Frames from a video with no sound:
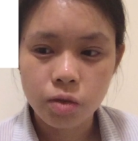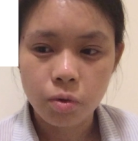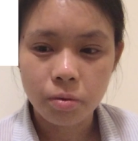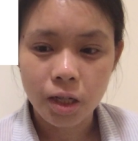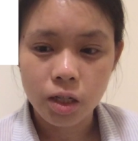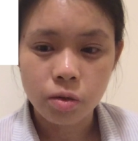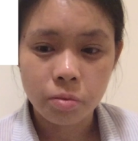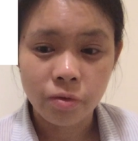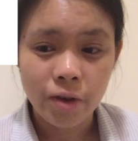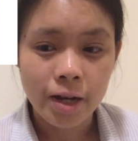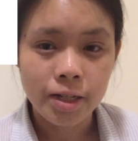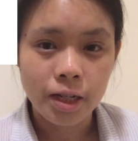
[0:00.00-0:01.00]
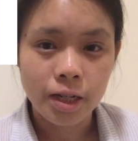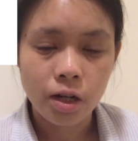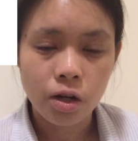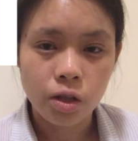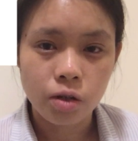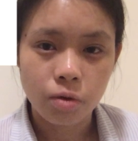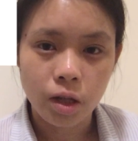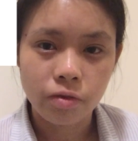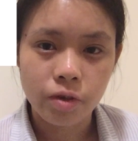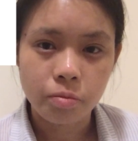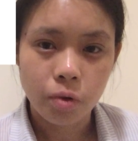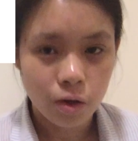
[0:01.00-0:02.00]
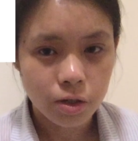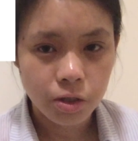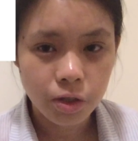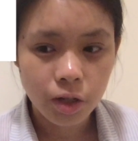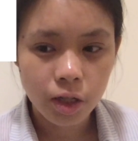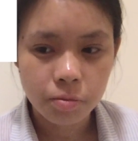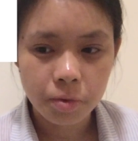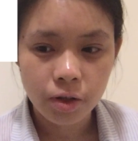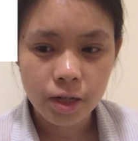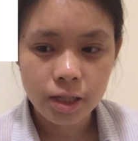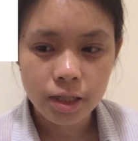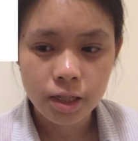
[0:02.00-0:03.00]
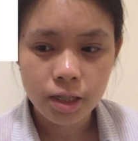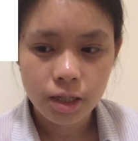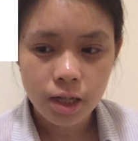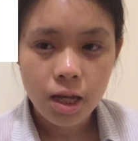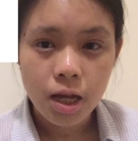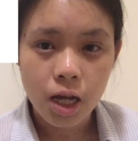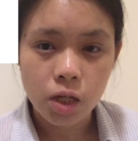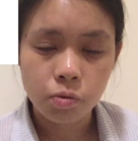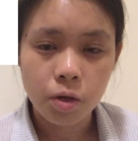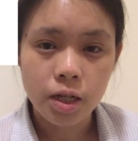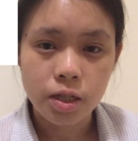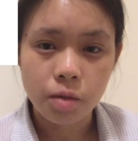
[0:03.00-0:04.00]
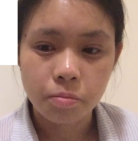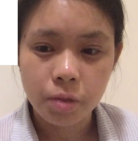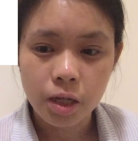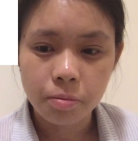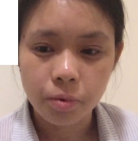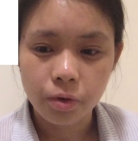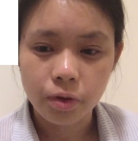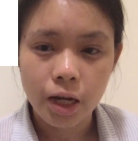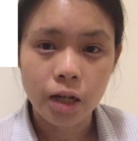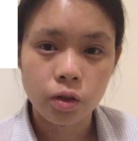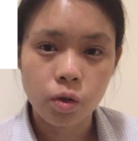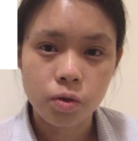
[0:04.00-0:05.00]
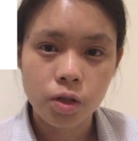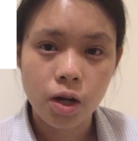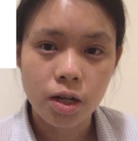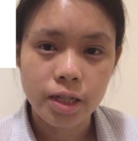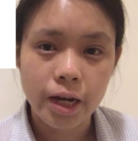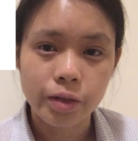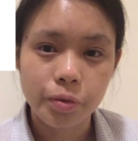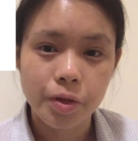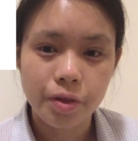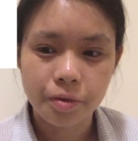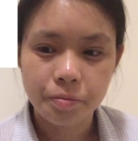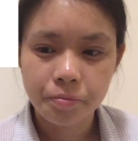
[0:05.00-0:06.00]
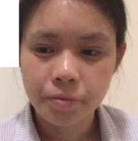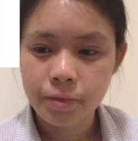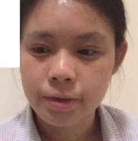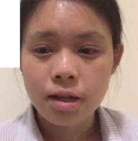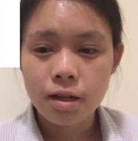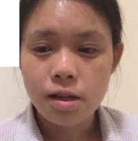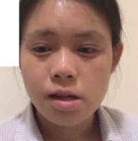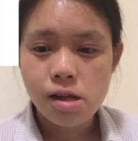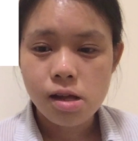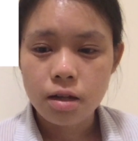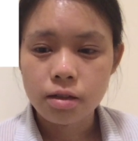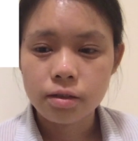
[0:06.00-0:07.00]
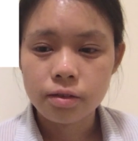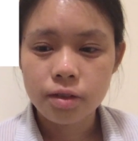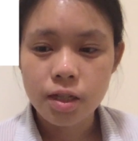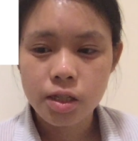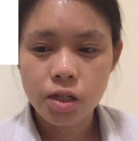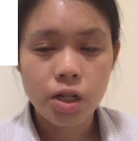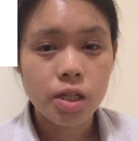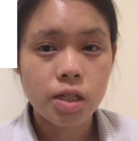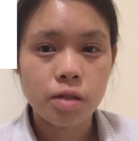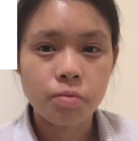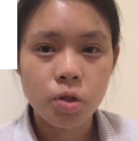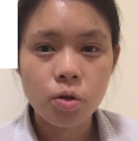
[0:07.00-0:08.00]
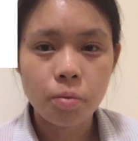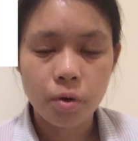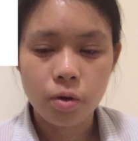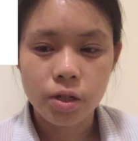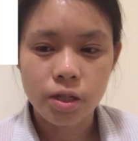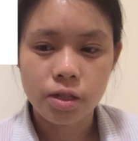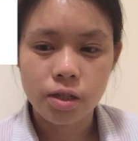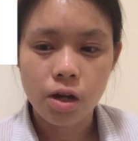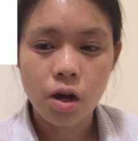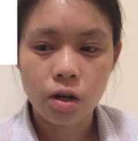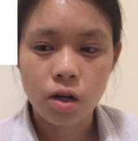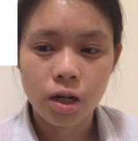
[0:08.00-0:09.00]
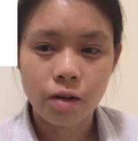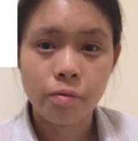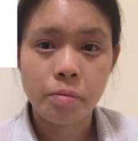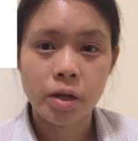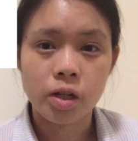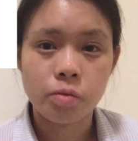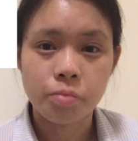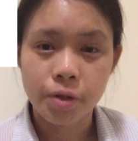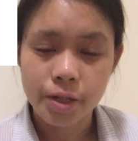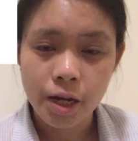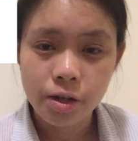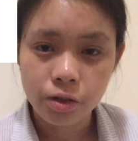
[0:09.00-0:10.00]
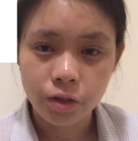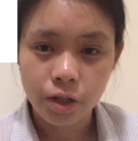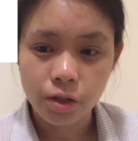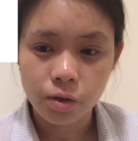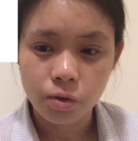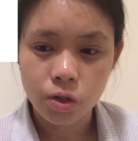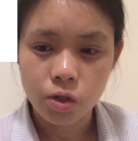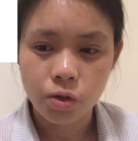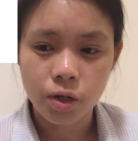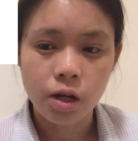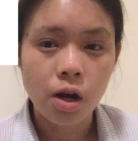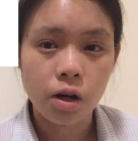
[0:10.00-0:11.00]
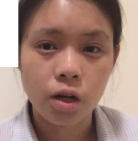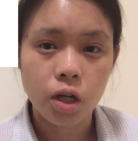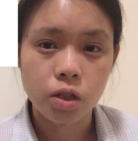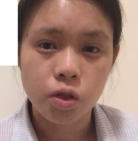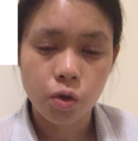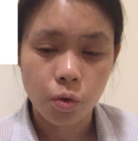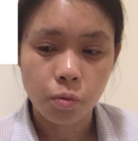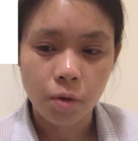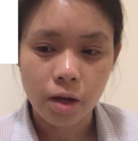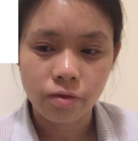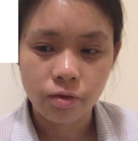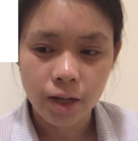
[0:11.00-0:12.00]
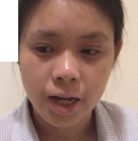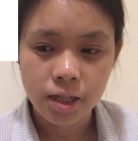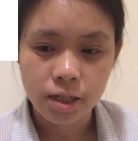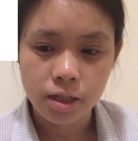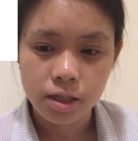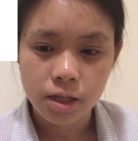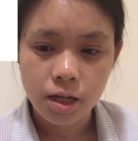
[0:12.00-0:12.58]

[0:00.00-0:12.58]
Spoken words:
willing to provide data on their relevant personal experiences, as well as the people they had close contact with. This suggests some new approaches the Hong Kong government could potentially use during Hong Kong's third wave of cases,